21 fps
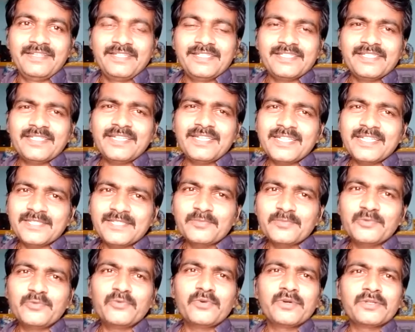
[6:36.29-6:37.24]
So let's
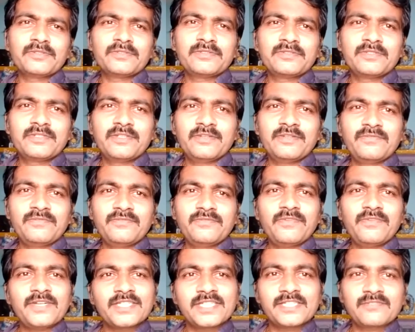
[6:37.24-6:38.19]
move on to the
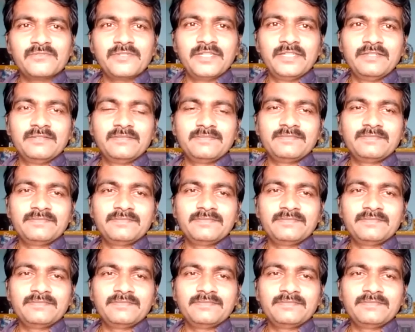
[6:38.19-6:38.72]
first one,